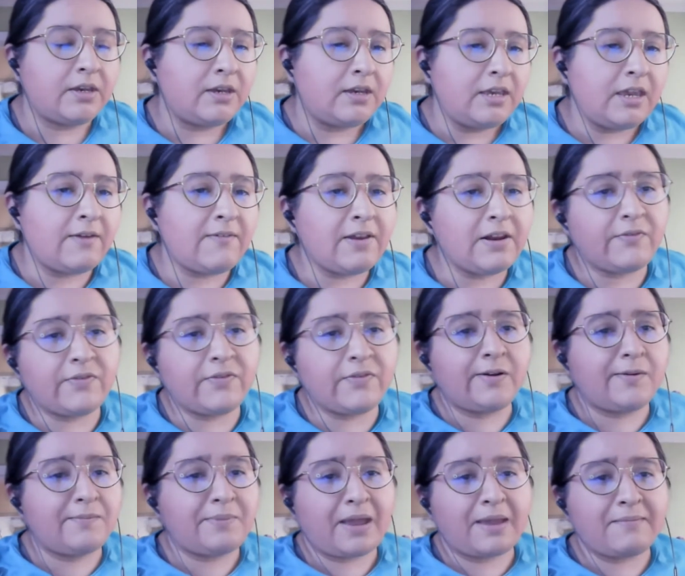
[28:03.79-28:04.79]
Even if you
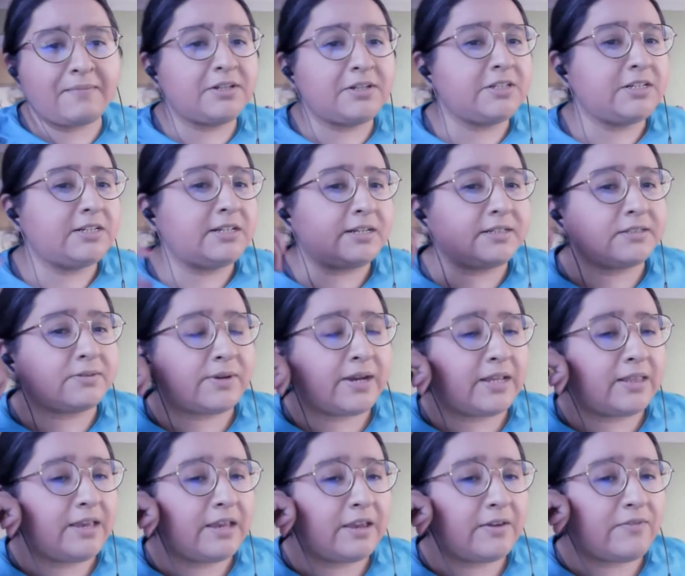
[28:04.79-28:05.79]
don't buy merchandise,
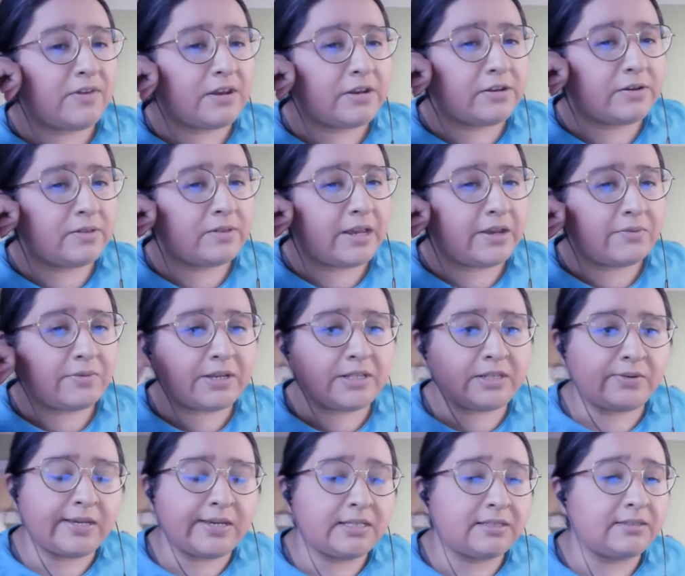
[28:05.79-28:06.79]
right? Like if you do like
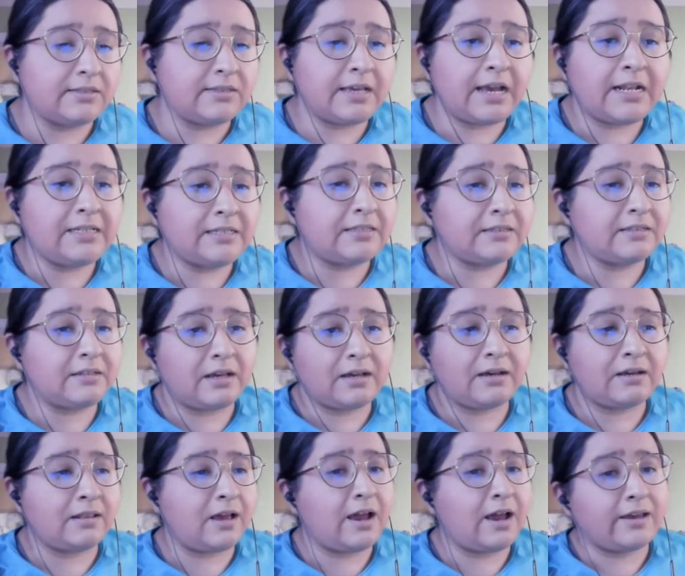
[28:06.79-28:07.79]
retweets, that's
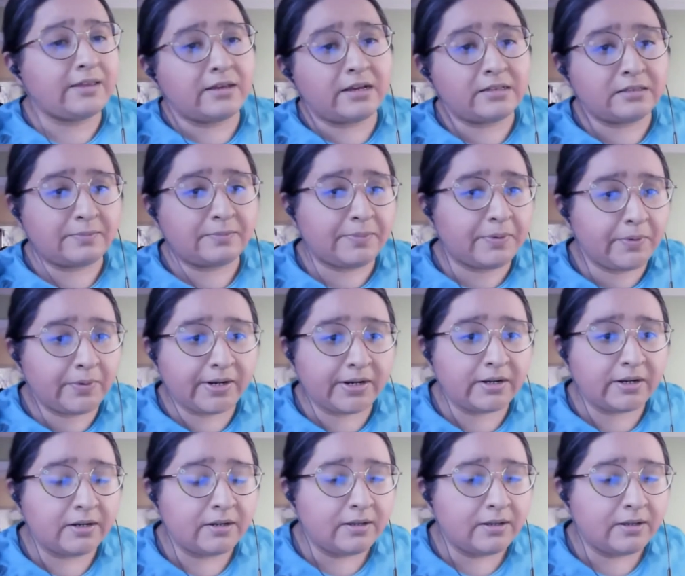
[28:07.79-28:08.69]
a lot. That's support.